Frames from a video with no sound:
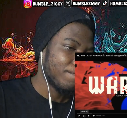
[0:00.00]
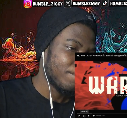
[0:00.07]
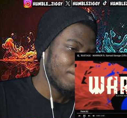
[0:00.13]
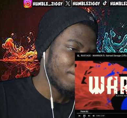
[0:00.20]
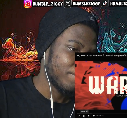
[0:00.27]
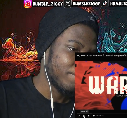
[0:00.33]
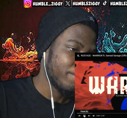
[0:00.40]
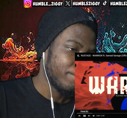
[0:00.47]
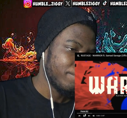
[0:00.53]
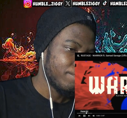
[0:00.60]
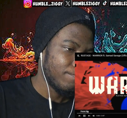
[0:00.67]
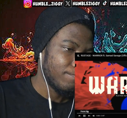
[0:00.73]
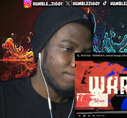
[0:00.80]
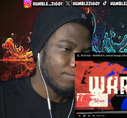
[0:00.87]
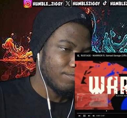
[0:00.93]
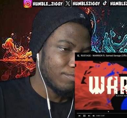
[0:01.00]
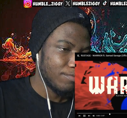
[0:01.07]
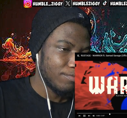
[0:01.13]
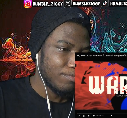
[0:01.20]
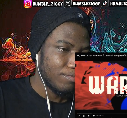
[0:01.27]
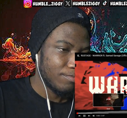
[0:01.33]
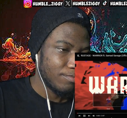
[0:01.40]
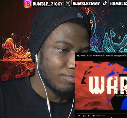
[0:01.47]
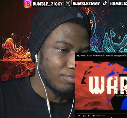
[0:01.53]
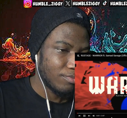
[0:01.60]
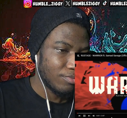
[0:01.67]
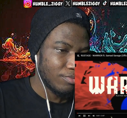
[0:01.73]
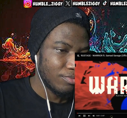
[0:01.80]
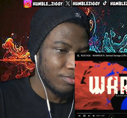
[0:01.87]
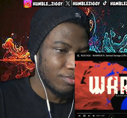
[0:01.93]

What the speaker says: Nothing is said.